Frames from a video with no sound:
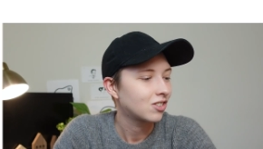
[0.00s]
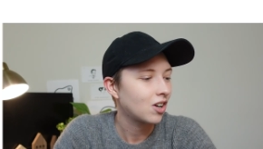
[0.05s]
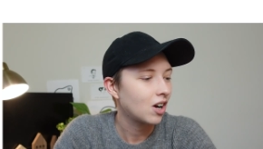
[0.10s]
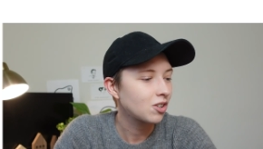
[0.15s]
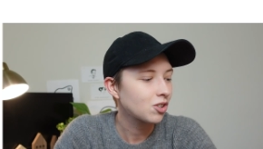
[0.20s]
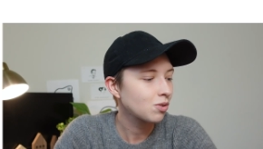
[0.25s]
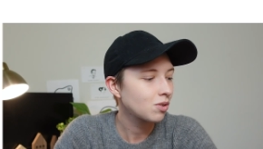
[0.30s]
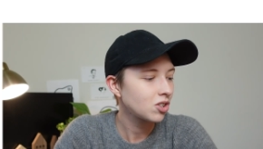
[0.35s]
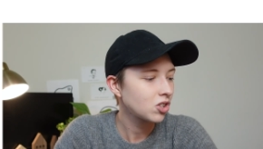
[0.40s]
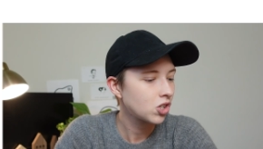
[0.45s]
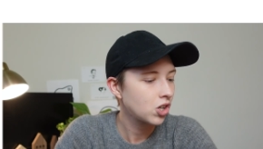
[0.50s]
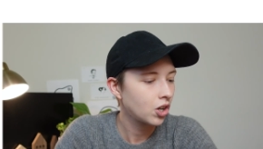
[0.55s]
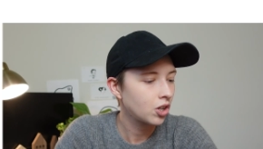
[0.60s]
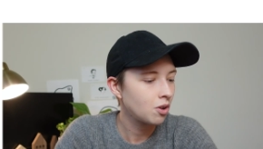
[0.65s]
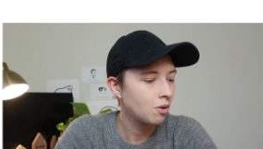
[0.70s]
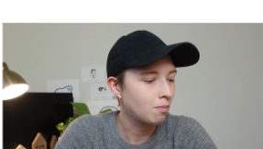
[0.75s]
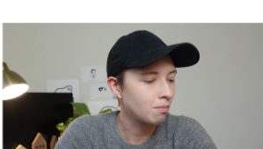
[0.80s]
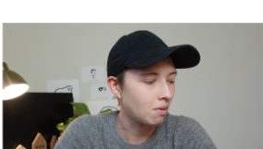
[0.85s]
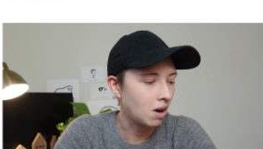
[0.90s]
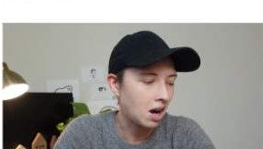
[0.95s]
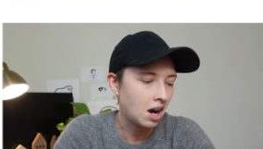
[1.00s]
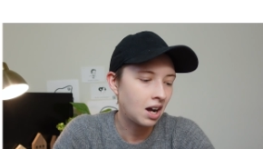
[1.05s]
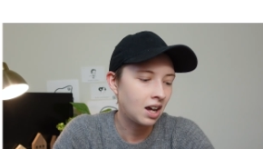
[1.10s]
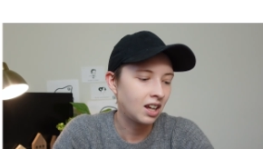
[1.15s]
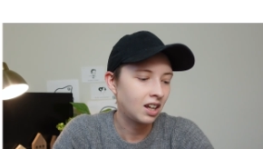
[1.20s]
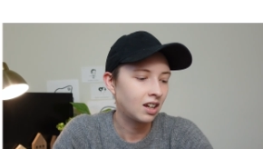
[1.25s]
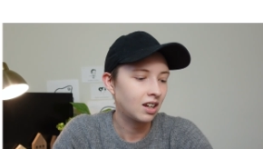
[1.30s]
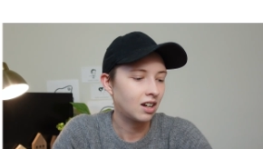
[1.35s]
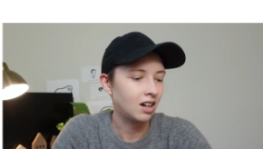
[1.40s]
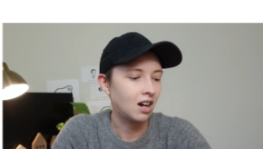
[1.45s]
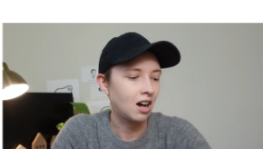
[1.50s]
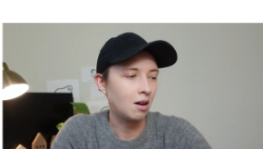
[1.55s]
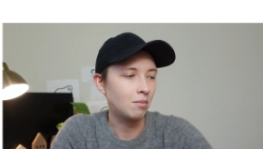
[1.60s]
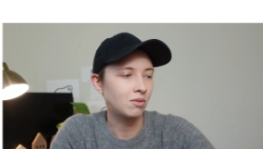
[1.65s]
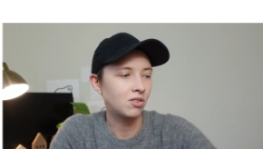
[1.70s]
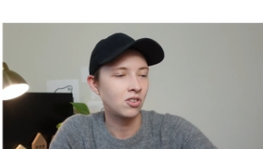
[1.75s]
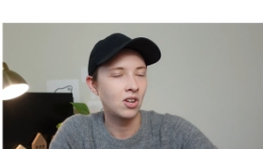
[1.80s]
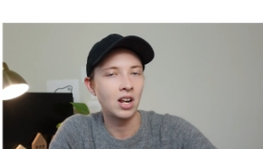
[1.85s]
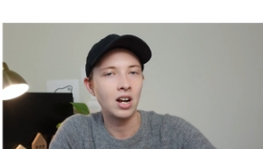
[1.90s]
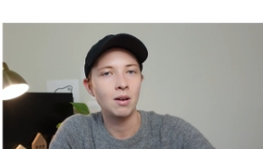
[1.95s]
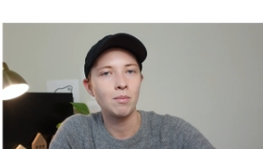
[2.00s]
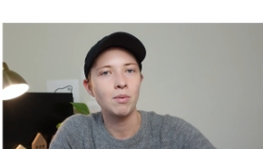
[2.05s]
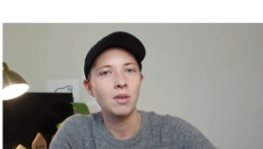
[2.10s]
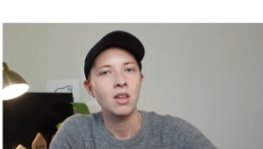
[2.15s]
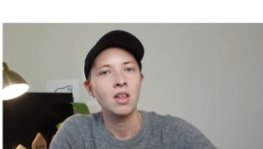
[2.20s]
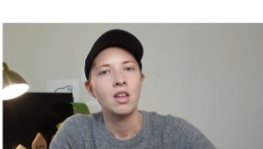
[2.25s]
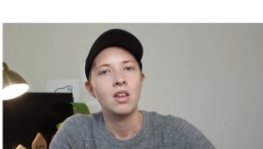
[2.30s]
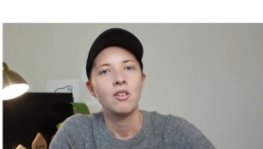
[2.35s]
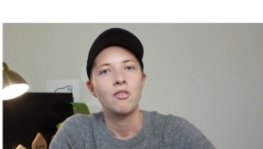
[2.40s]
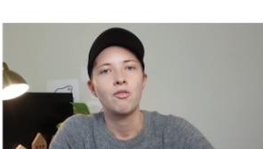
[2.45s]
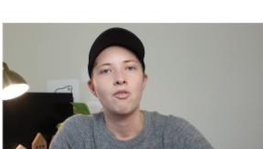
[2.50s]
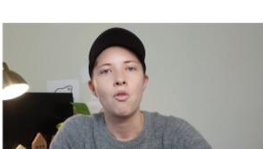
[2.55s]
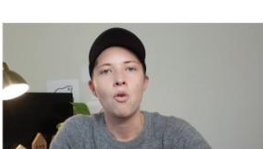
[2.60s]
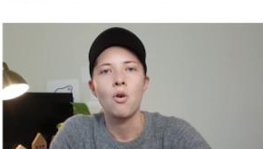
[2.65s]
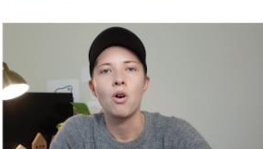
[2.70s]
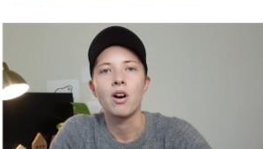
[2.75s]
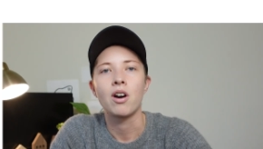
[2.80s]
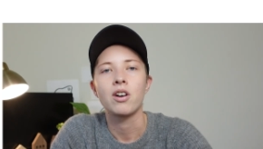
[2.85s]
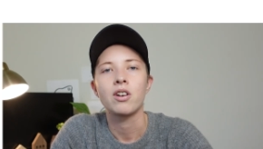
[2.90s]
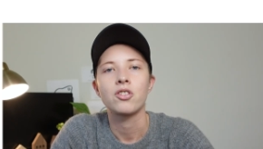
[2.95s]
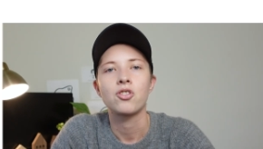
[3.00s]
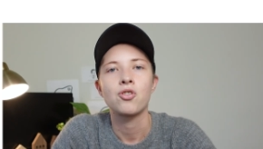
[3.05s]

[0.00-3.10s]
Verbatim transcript: So I just want to show you my setup for